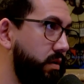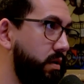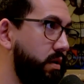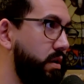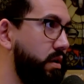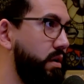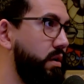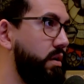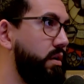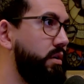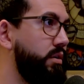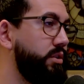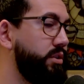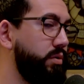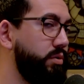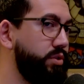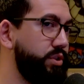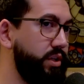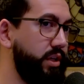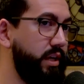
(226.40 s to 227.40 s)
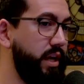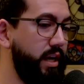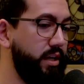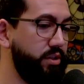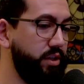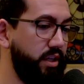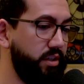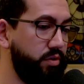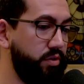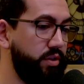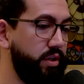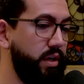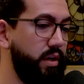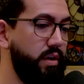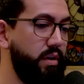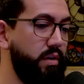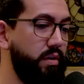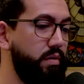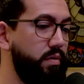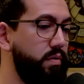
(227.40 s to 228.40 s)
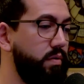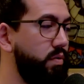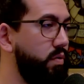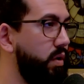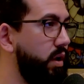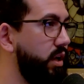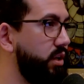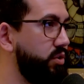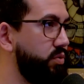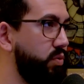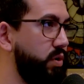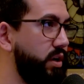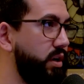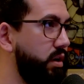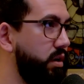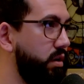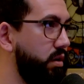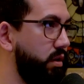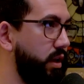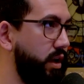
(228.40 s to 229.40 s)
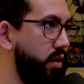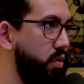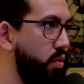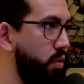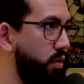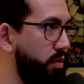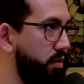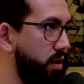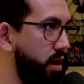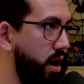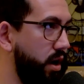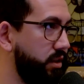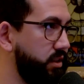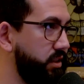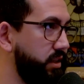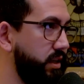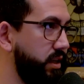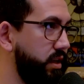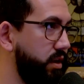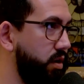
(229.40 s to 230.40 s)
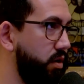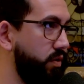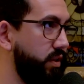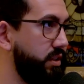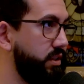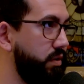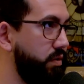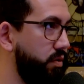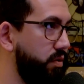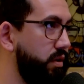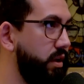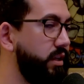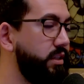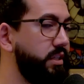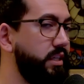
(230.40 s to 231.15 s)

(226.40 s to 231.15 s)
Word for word: Yes. So G K Chesterton has written like Orthodoxy, all these other things.